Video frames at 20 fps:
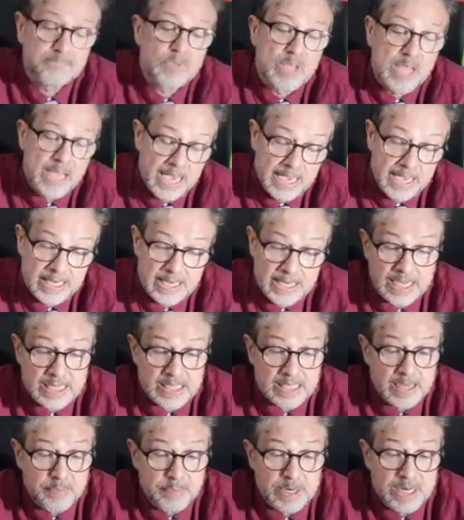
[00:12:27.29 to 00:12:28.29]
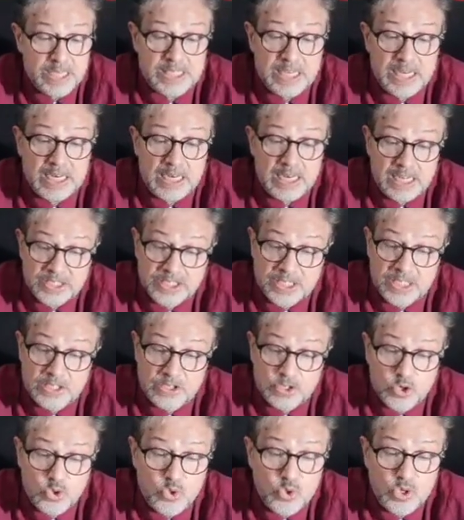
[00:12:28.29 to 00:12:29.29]
And as somebody said, listen
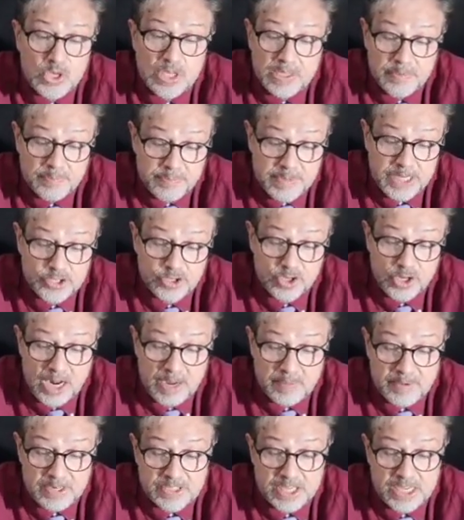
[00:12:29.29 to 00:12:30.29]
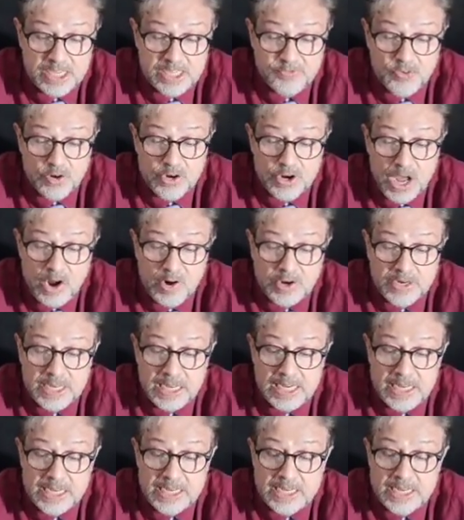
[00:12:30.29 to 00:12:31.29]
to Mizoram. It says for now
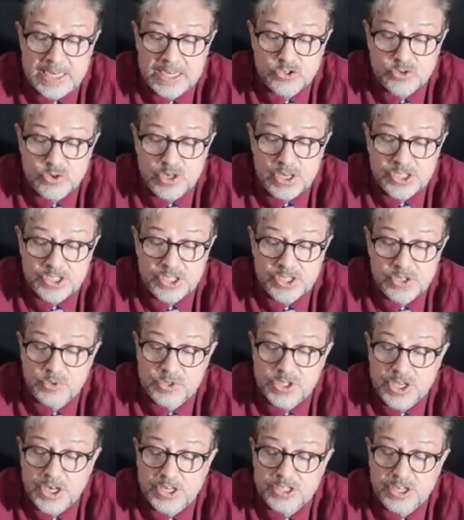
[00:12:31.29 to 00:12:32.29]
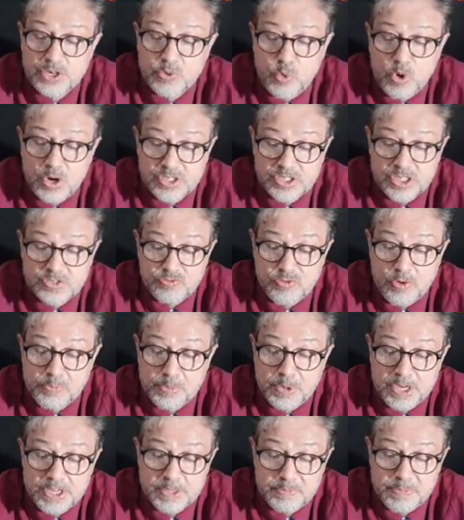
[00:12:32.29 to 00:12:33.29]
Delhi needs to listen to the urgent voices from
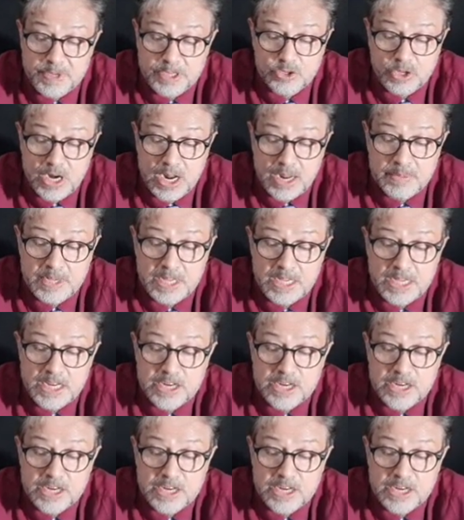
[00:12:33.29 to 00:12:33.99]
Mizoram.